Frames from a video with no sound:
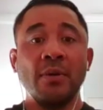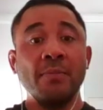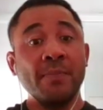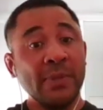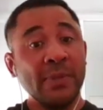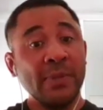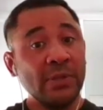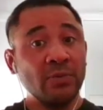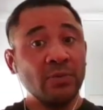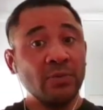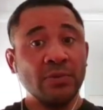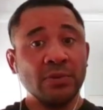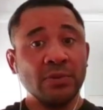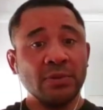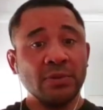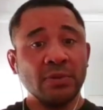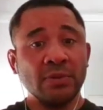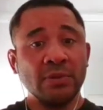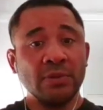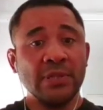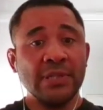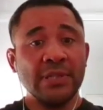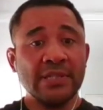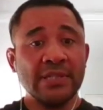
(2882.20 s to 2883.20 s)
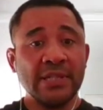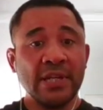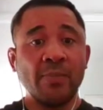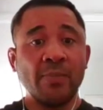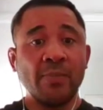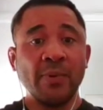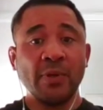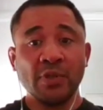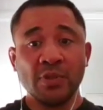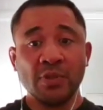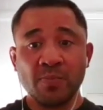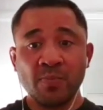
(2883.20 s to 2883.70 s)
build and sell
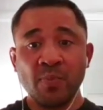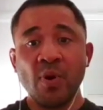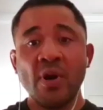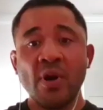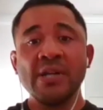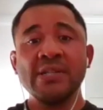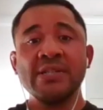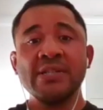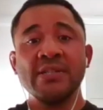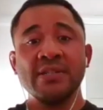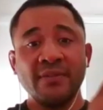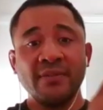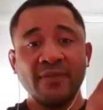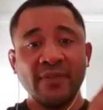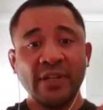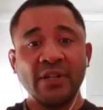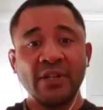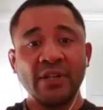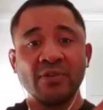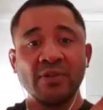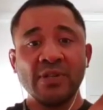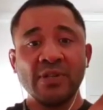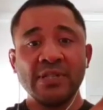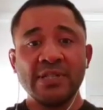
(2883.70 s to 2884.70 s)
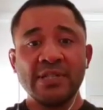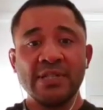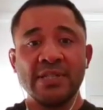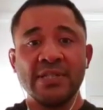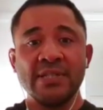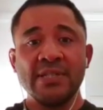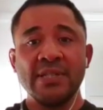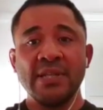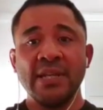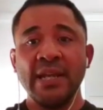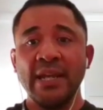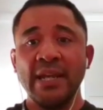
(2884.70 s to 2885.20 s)
because prices have
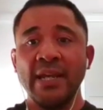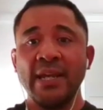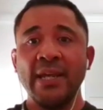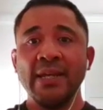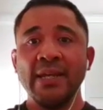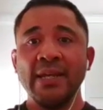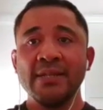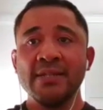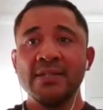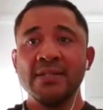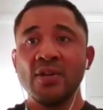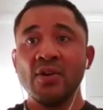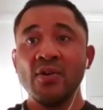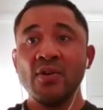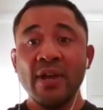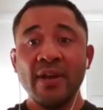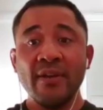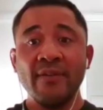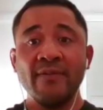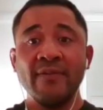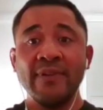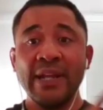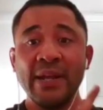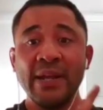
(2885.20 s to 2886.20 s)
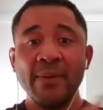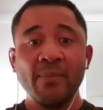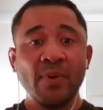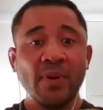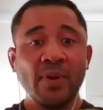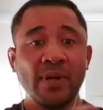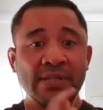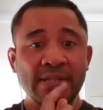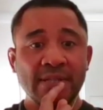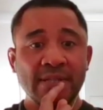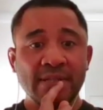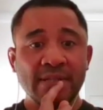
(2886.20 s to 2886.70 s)
increased, and so have land
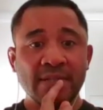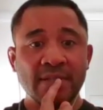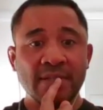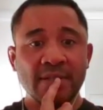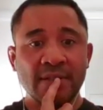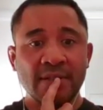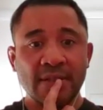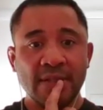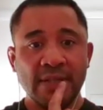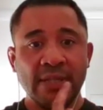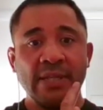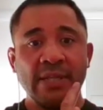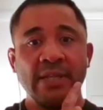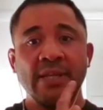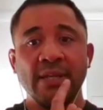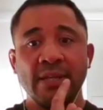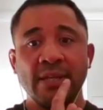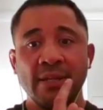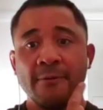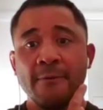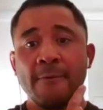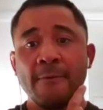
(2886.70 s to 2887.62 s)
prices. Yeah.